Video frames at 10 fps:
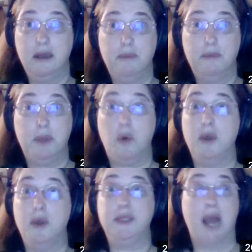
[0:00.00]

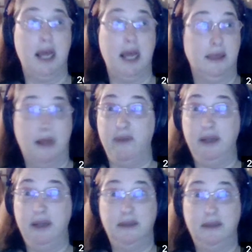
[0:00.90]
because I love it.
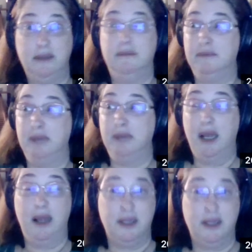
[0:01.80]

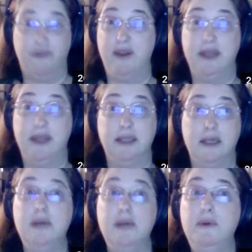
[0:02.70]
It's a fun thing to
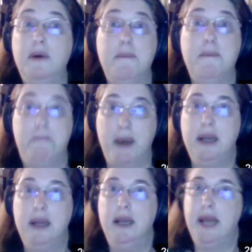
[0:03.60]
do, but
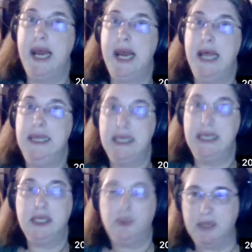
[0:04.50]
this
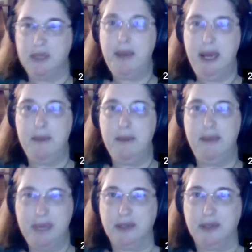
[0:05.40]
is what's paying my
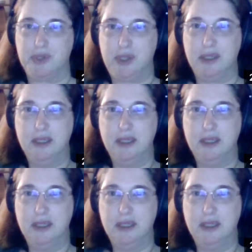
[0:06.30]
bills.